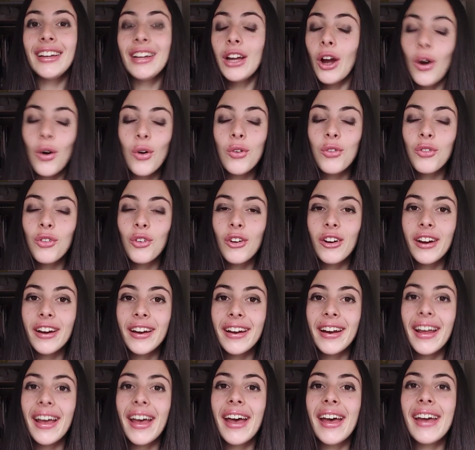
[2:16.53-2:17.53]
go for
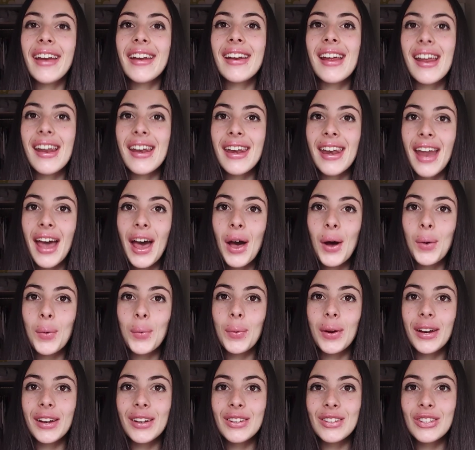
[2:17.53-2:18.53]
it, and now
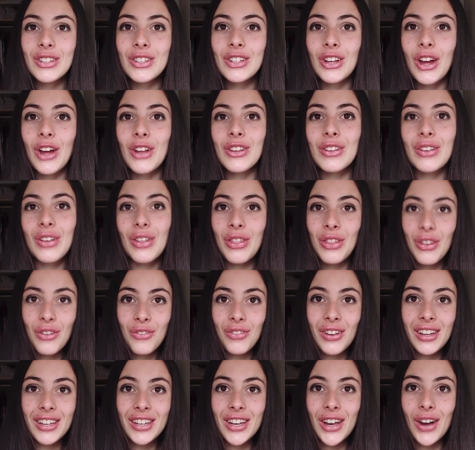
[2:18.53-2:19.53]
we can start the
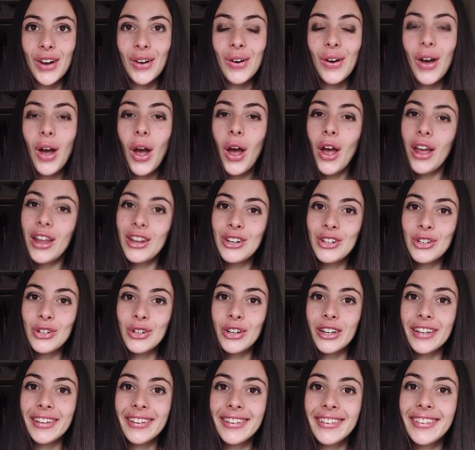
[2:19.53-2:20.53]
video.
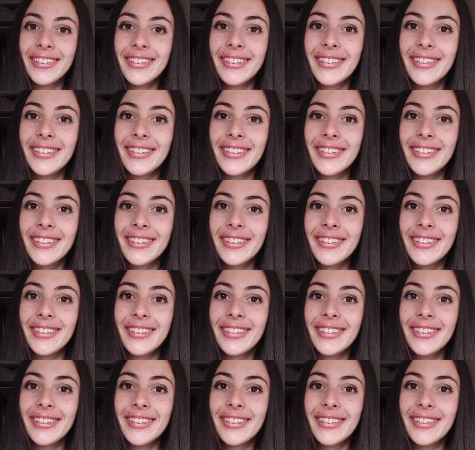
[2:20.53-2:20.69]
Enjoy.